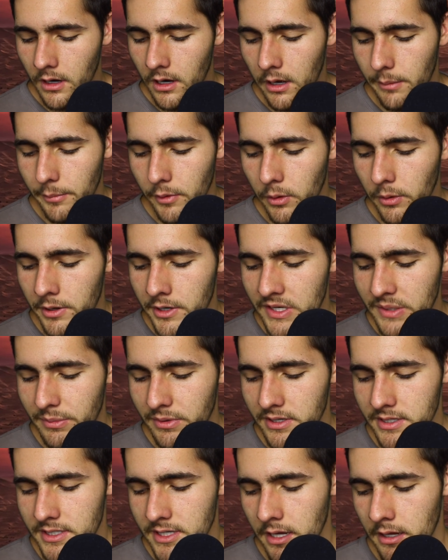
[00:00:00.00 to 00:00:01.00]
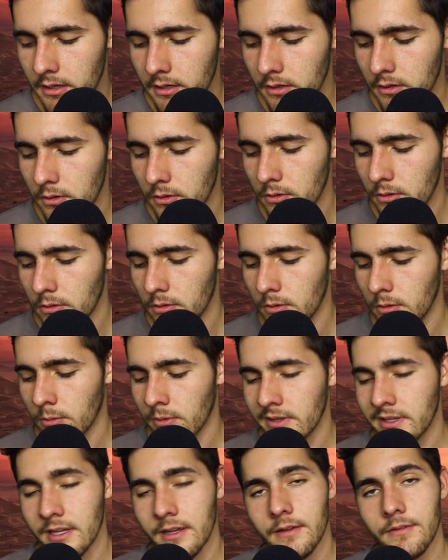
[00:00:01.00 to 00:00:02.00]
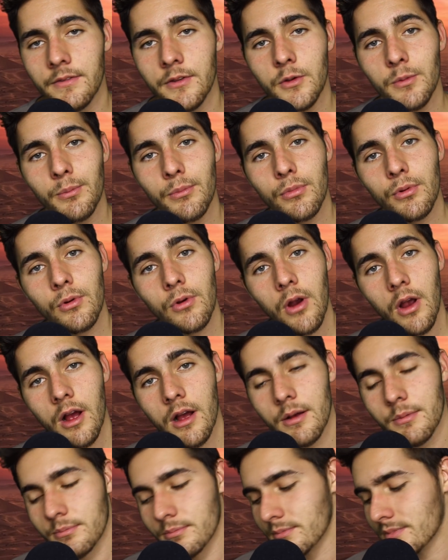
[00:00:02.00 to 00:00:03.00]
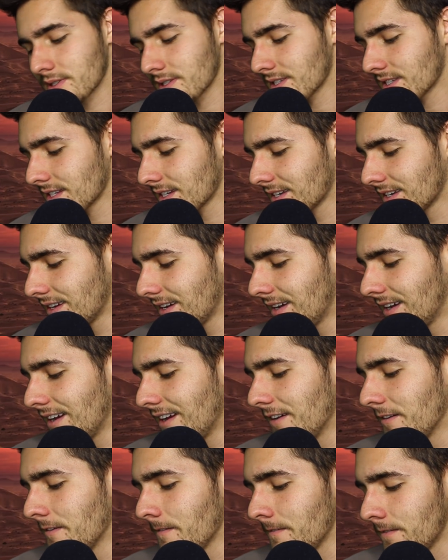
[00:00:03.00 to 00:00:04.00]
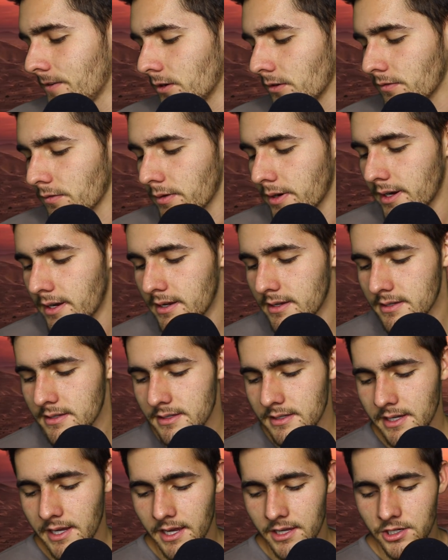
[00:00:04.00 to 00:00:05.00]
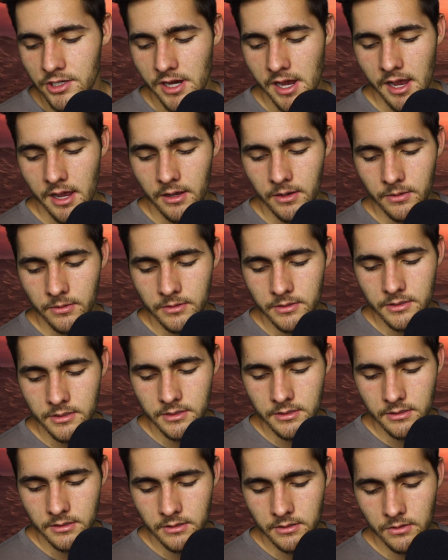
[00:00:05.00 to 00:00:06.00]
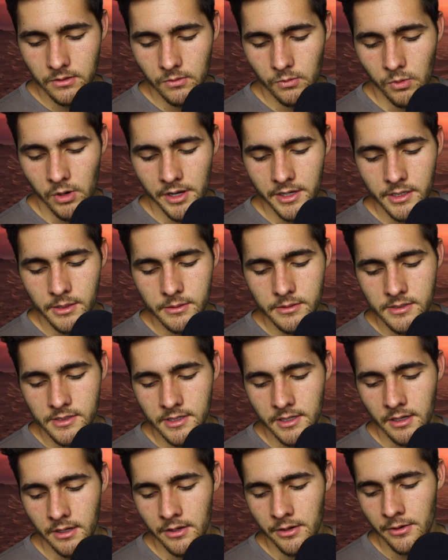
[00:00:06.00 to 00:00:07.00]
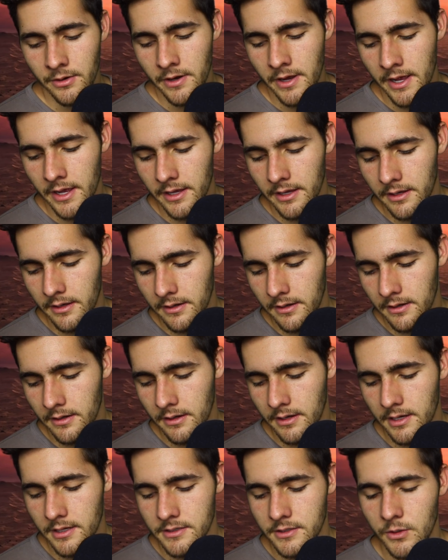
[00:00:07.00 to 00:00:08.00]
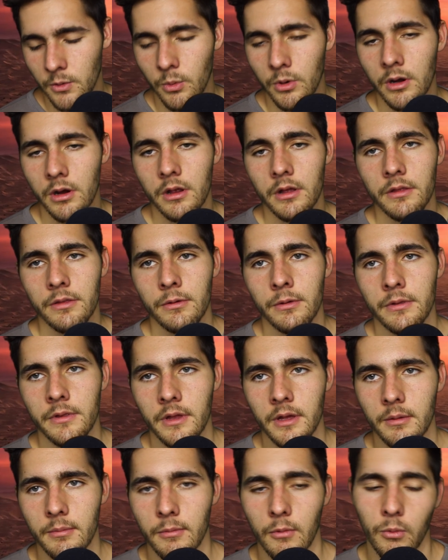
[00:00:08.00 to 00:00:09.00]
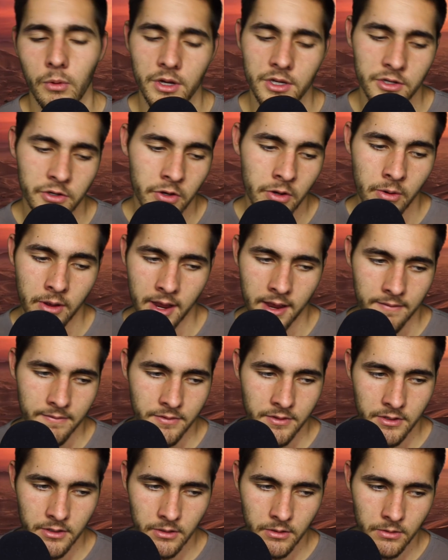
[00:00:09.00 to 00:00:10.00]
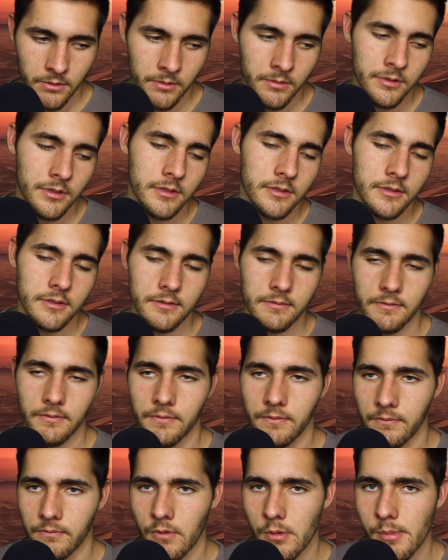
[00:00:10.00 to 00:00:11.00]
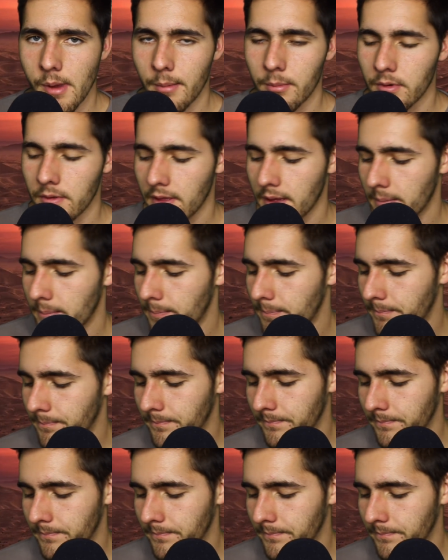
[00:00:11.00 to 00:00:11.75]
I'm going to present you with a few prompts. Feel free to sketch out what you see in your head as you work through them, which you don't have to do, just remember them.